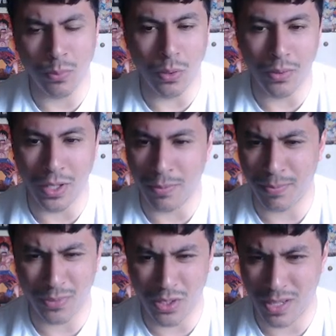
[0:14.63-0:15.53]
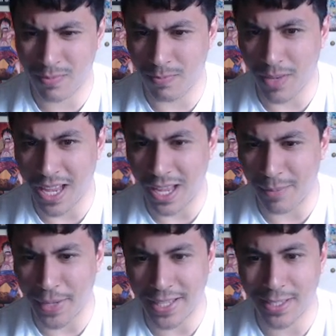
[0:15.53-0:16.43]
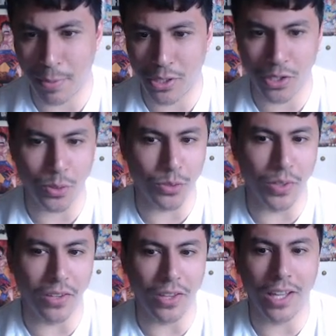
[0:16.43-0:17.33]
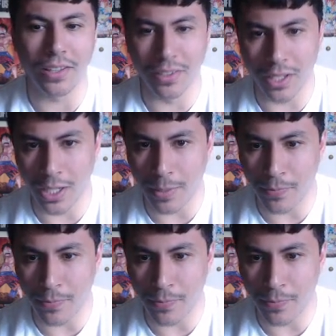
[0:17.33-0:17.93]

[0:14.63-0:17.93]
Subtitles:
But, you know, just my headspace just wasn't really there